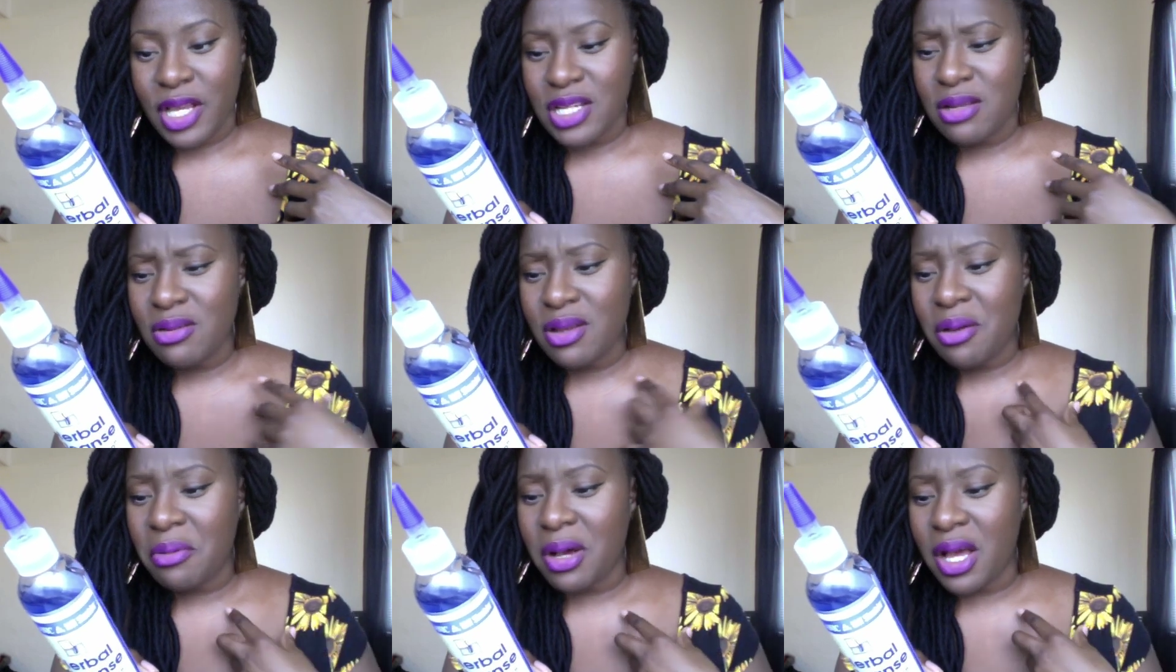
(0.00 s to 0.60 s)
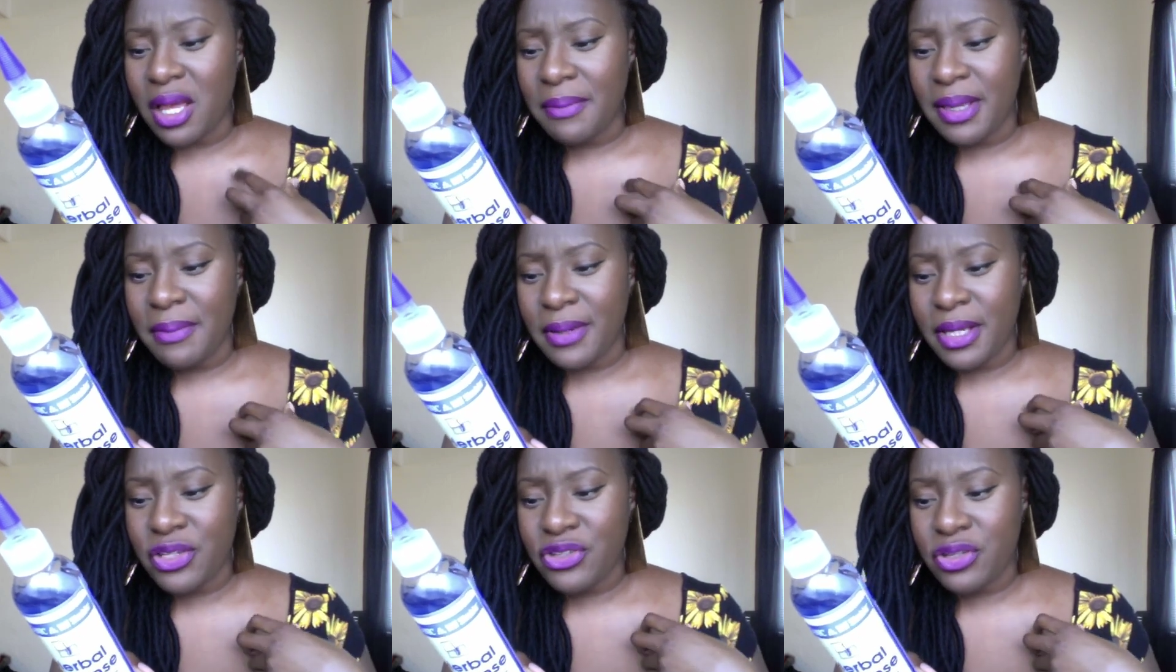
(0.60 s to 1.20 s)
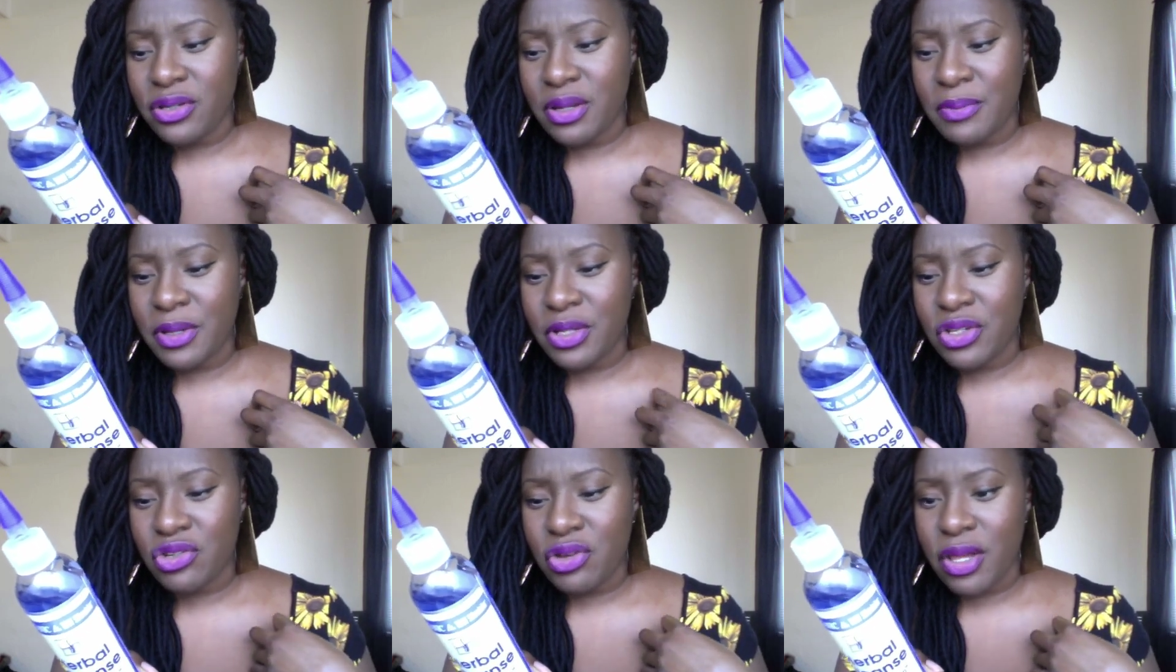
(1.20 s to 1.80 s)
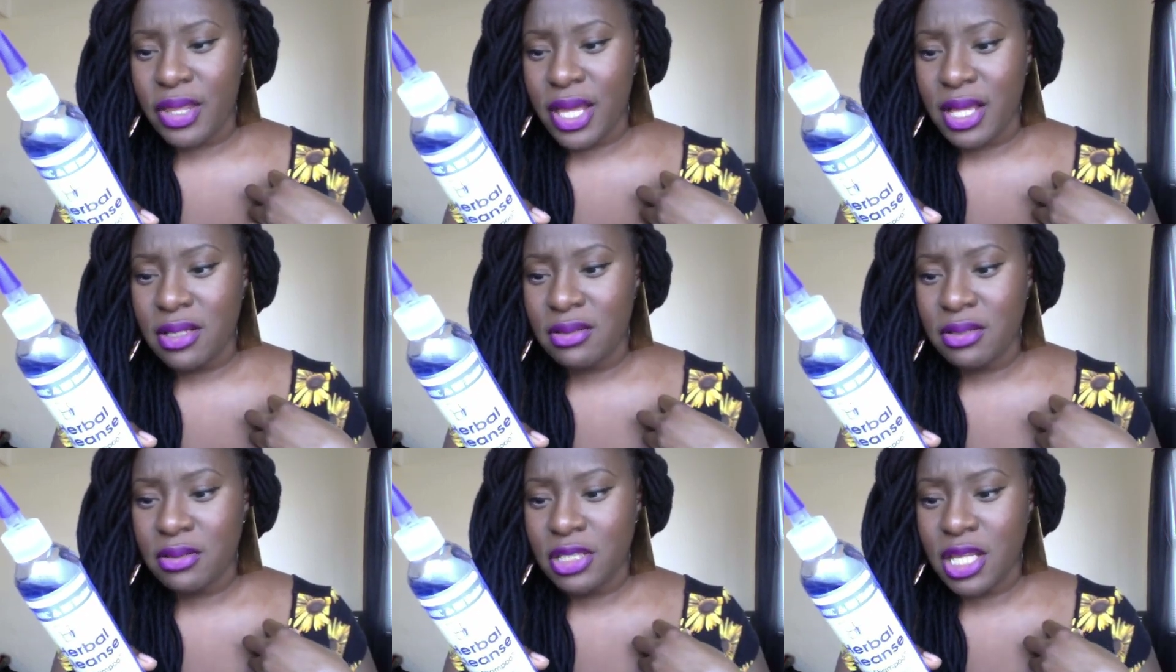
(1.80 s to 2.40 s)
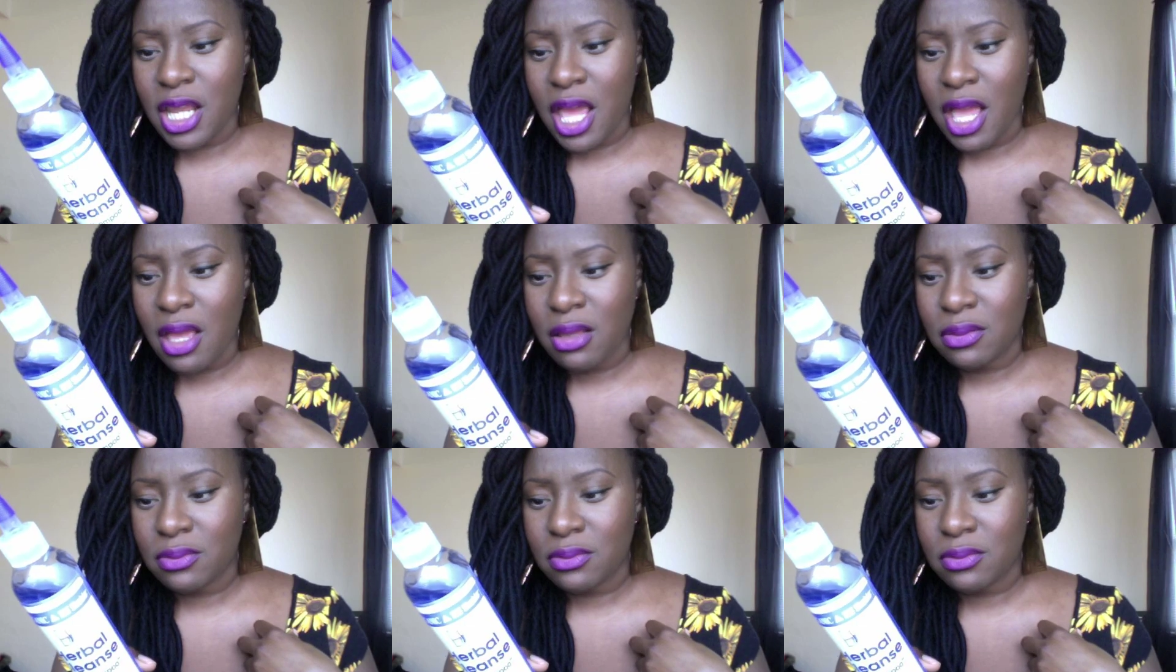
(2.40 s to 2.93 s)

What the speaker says: I don't know why. Maybe I should. I'm going to try that today.